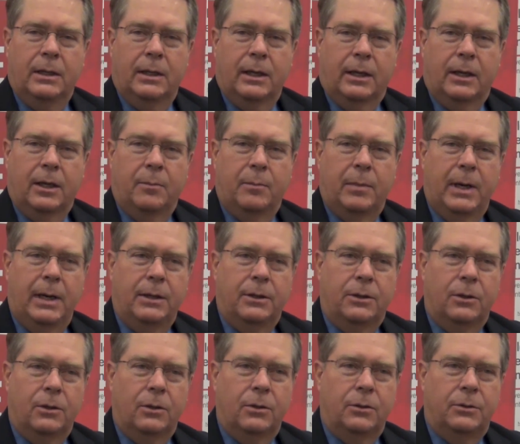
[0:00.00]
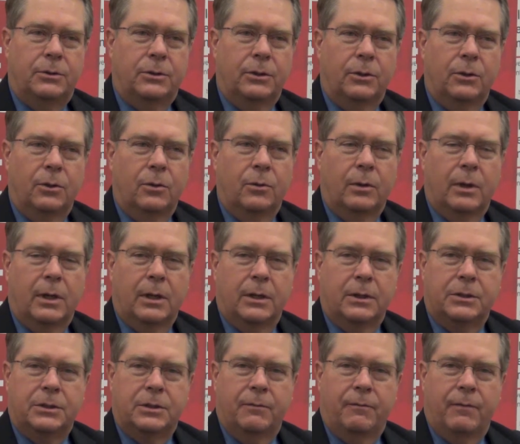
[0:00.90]
that can be due to
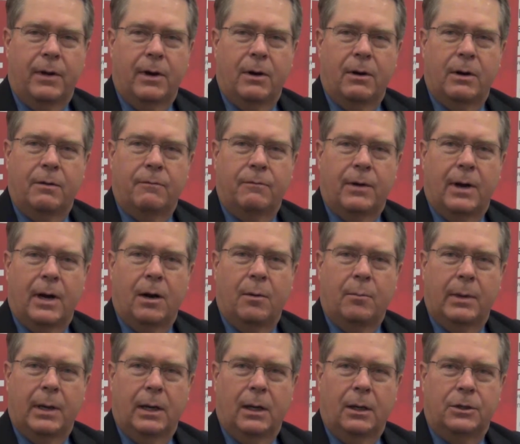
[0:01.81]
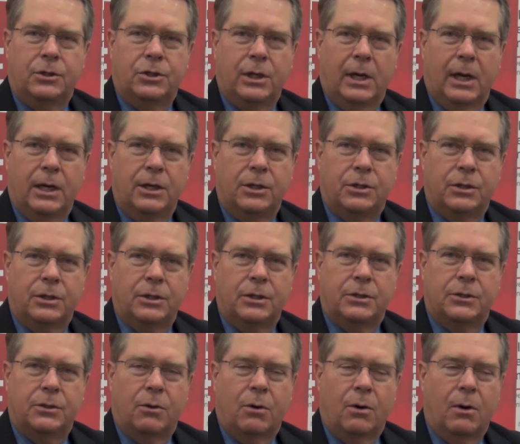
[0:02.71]
uh, severe environmental
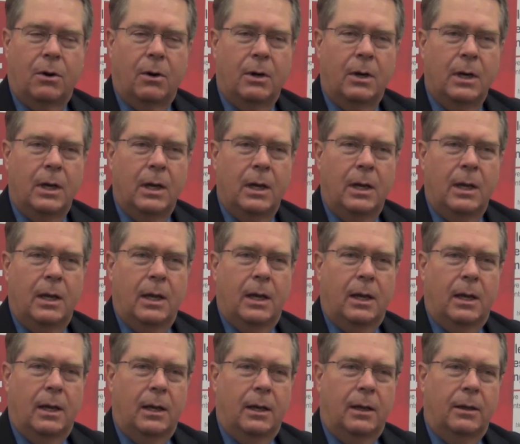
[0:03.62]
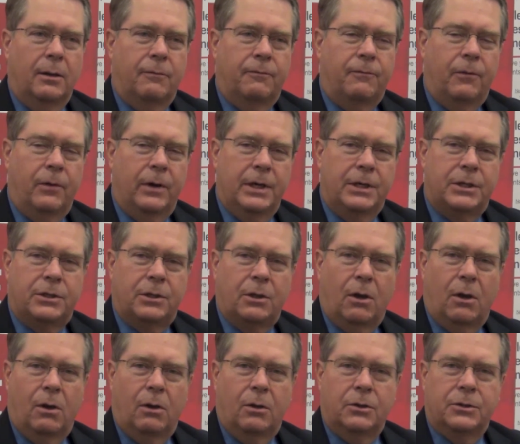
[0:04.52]
changes or uh, free
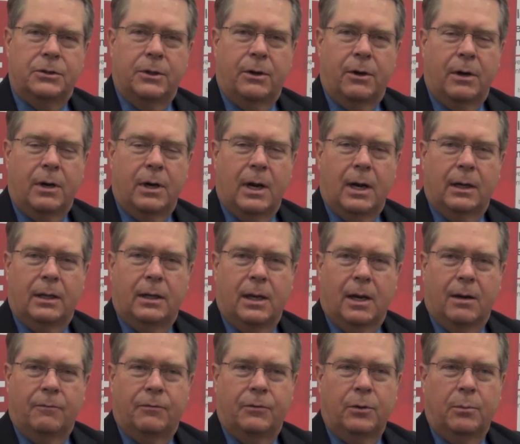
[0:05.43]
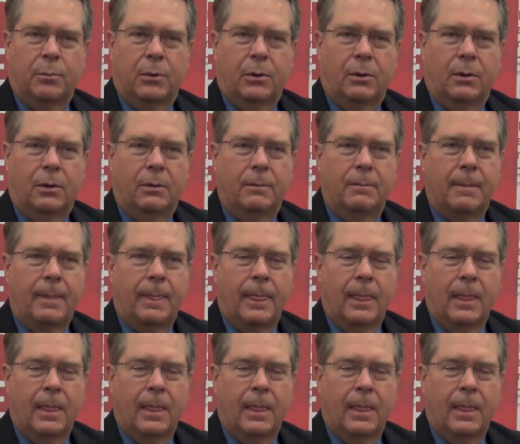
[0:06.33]
stalls that are not comfortable,